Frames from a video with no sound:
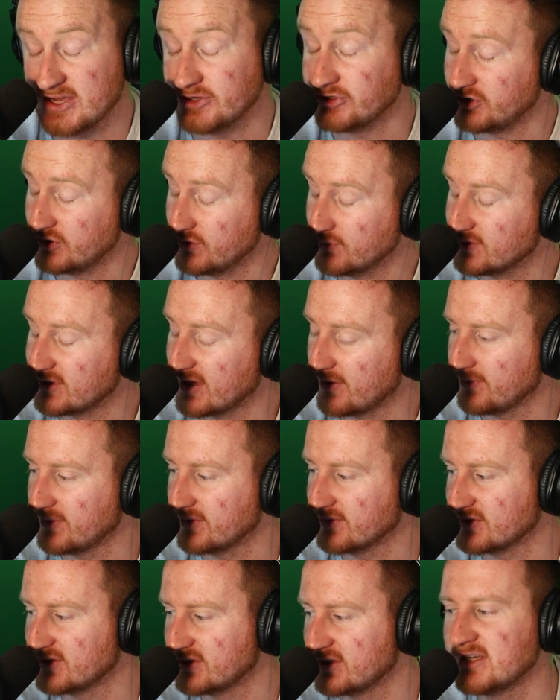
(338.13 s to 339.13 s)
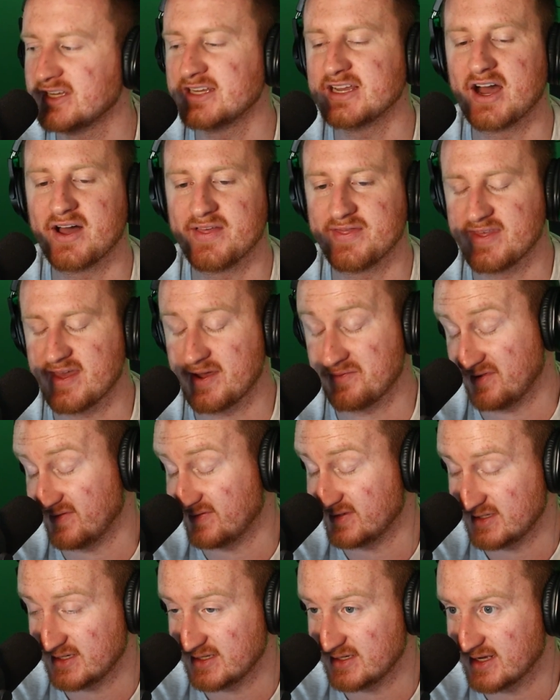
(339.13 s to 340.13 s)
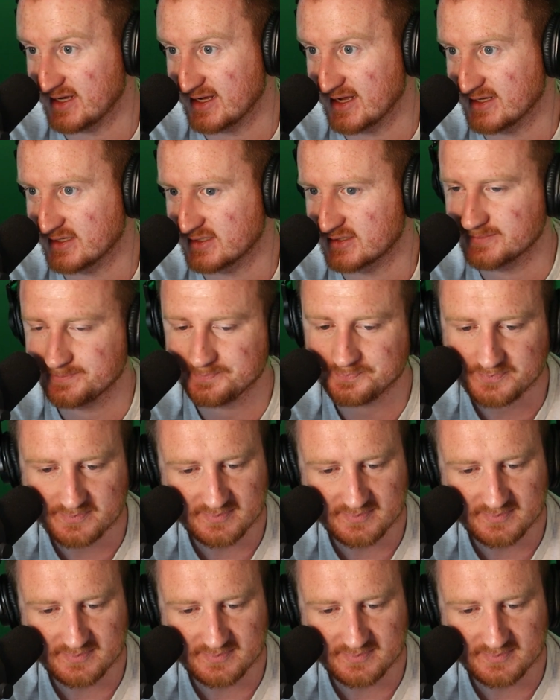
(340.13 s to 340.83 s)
issues that we'll see on that we've seen, I guess,